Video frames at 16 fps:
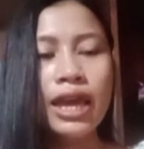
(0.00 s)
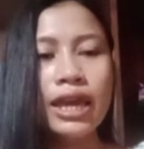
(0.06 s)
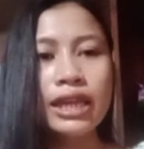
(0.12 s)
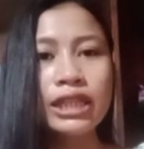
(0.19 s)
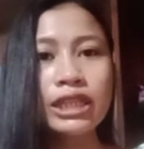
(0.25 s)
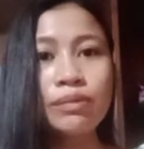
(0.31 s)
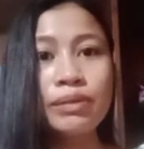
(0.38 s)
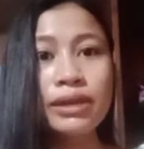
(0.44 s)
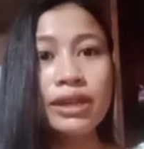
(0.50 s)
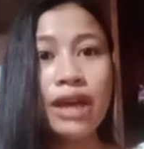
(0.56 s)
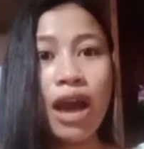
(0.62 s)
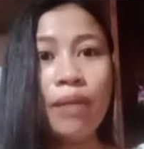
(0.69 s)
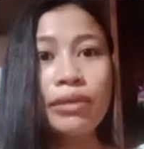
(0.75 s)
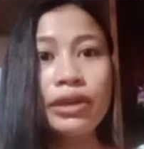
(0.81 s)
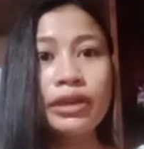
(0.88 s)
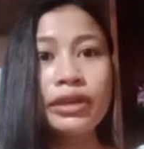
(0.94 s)
It's
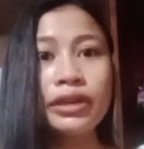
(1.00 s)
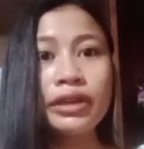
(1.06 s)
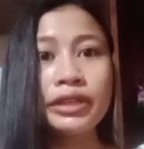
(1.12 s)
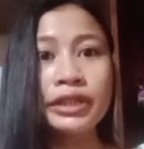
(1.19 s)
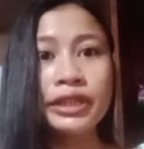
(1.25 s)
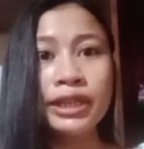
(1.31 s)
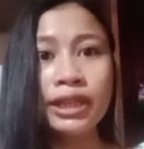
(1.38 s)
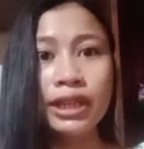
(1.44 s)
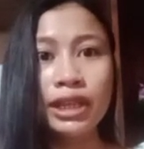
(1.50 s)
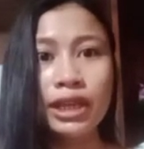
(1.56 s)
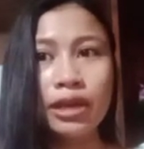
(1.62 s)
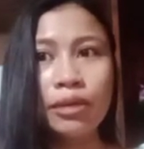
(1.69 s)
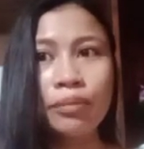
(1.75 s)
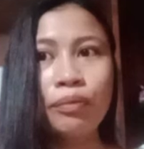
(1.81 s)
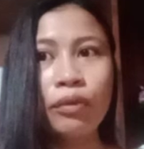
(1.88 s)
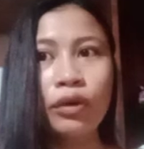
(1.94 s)
becoming increasingly
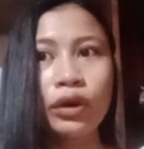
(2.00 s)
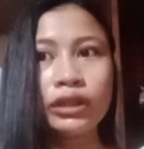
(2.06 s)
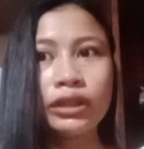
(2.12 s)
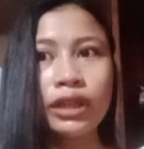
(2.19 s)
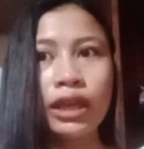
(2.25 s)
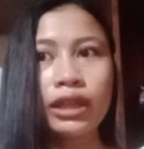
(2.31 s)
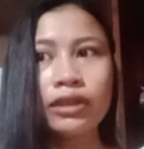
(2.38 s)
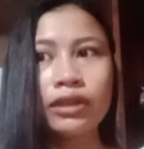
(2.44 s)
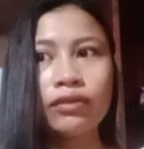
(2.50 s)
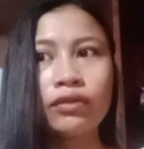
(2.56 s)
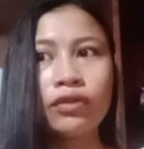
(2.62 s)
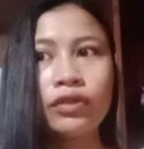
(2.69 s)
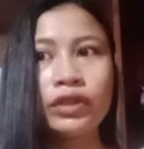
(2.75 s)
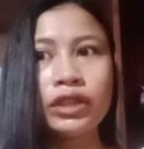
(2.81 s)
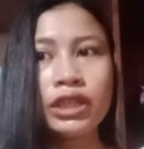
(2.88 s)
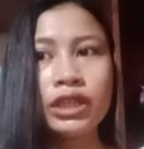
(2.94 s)
important
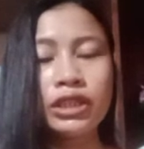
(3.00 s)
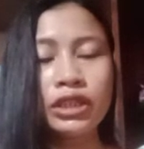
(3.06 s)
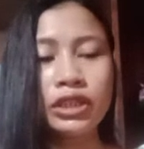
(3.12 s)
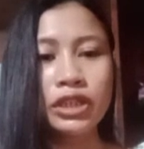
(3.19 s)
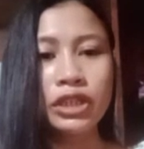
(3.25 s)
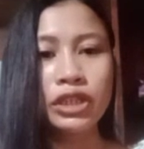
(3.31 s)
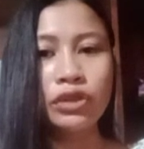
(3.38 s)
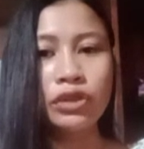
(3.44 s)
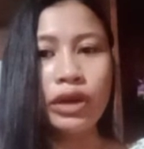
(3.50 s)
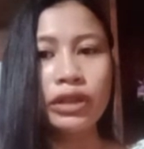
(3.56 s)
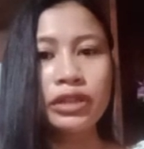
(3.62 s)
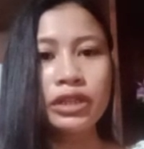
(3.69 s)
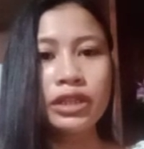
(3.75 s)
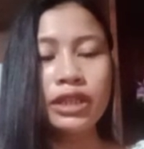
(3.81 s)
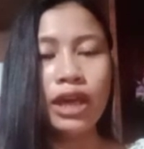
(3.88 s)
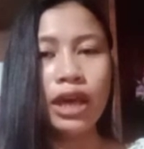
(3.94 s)
for teachers to
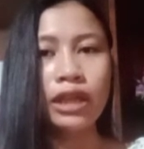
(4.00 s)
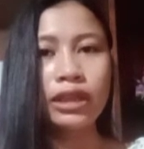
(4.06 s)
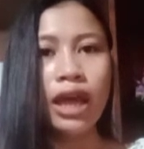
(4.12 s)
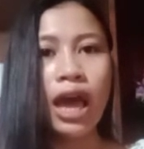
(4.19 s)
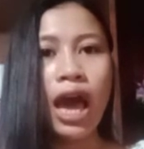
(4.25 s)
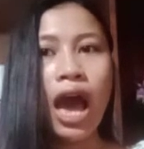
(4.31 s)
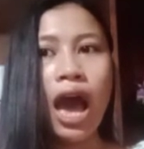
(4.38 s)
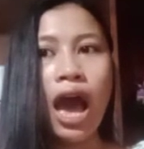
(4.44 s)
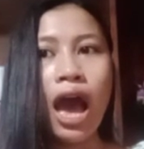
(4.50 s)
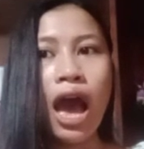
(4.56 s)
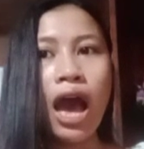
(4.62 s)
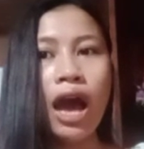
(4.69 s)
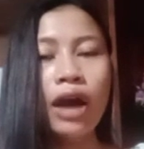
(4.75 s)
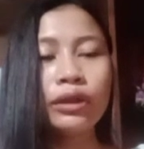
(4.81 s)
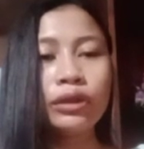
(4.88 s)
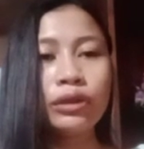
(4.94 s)
understand
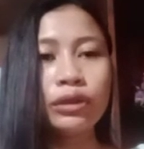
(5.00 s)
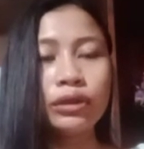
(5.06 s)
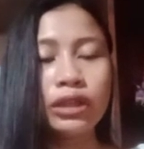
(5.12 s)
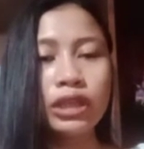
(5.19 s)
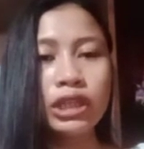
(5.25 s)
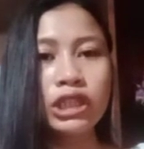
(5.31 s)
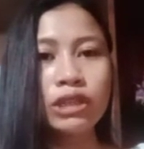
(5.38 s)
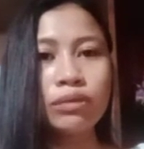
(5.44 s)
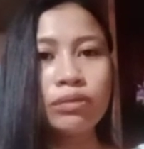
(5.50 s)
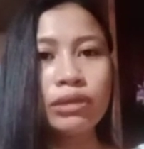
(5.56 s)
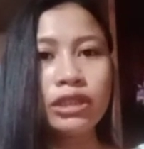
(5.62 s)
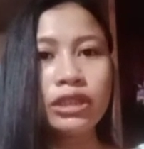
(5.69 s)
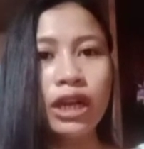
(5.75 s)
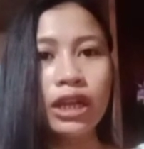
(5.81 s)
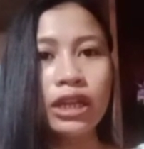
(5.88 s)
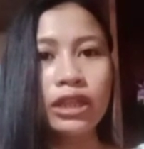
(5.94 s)
how to teach
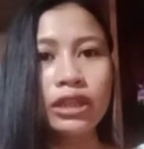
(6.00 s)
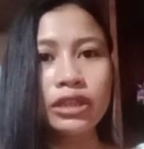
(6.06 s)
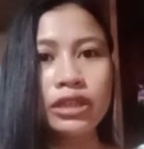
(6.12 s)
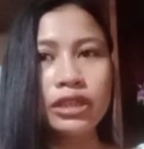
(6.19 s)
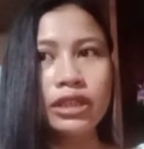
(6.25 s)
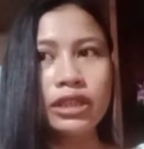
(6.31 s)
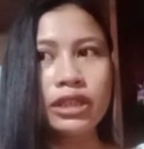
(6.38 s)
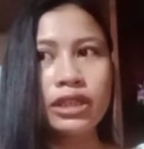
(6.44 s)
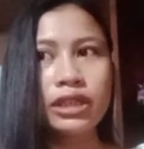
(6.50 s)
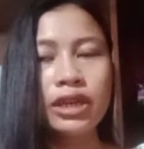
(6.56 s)
media literacy.